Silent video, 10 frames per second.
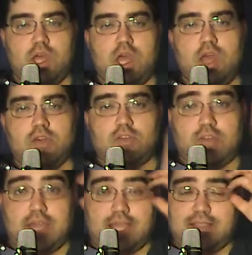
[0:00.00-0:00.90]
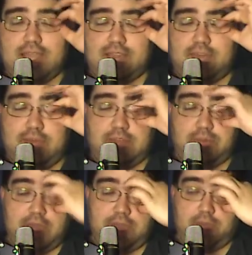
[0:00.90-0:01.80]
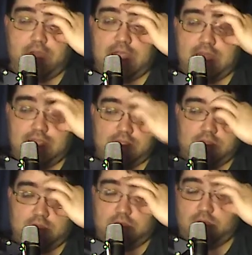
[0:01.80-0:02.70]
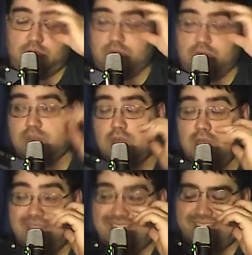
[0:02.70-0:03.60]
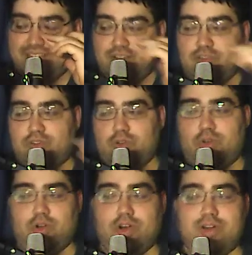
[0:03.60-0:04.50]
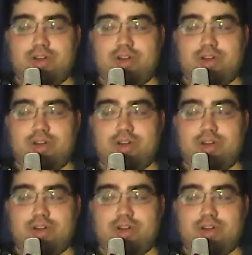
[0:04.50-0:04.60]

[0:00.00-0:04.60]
So like it takes the piece of paper and it goes, here's your,